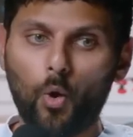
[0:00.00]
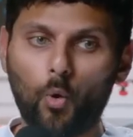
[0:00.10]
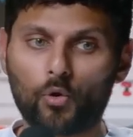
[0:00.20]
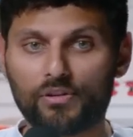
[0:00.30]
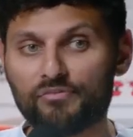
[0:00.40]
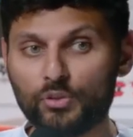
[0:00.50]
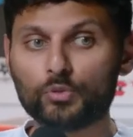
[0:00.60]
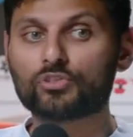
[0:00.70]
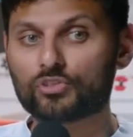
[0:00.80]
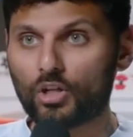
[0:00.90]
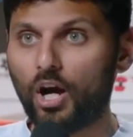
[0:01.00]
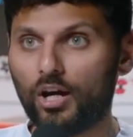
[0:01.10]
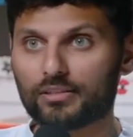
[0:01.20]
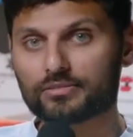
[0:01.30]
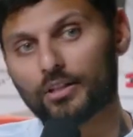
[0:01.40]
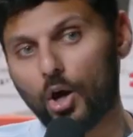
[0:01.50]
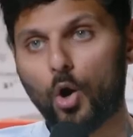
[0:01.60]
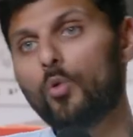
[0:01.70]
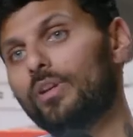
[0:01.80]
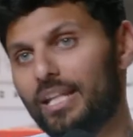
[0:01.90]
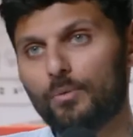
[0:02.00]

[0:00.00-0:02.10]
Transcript: or if you start only